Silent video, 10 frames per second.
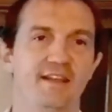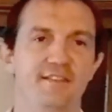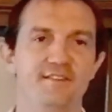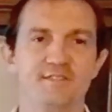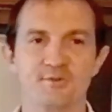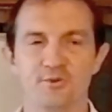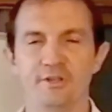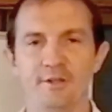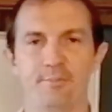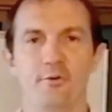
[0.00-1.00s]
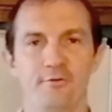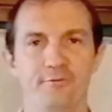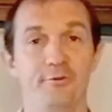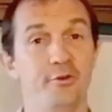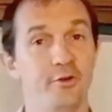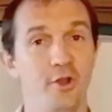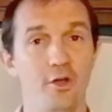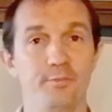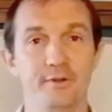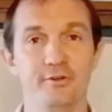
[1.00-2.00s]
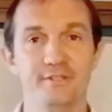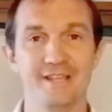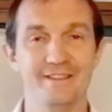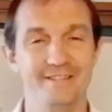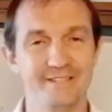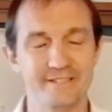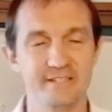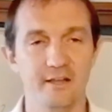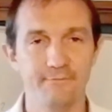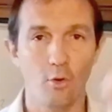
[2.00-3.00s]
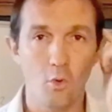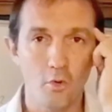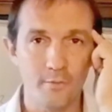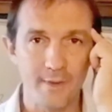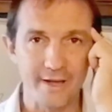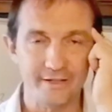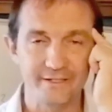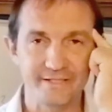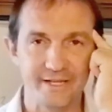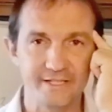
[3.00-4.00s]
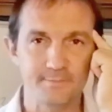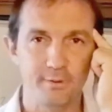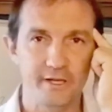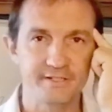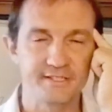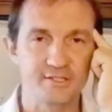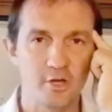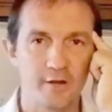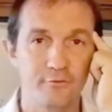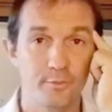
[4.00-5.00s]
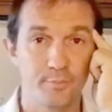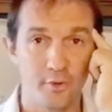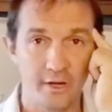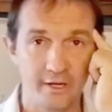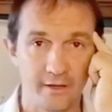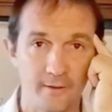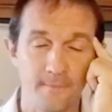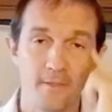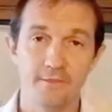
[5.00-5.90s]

Now this is really important for you to note because this stuff automatically takes place inside of your brain.